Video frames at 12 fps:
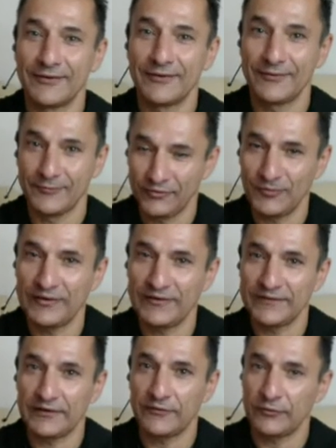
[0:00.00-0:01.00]
Which means
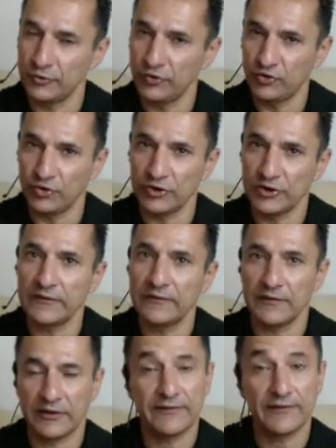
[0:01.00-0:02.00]
that if you want shortcuts,
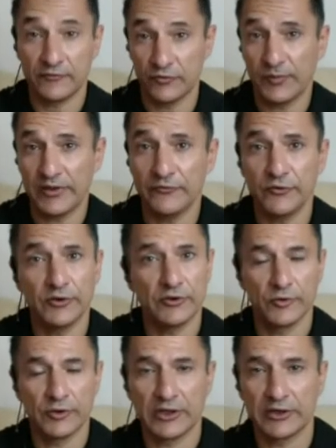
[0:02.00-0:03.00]
yes, you have to pay for it.
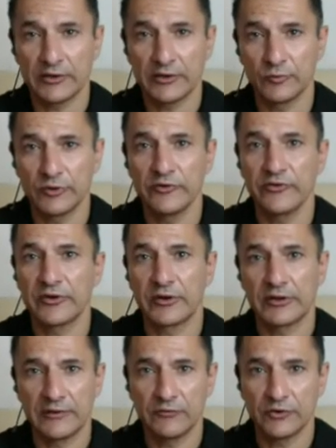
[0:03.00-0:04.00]
Go and get AdWords. That'll
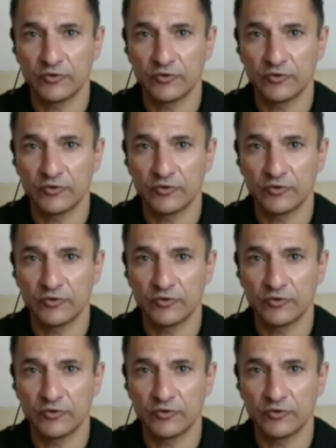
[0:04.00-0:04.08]
give you the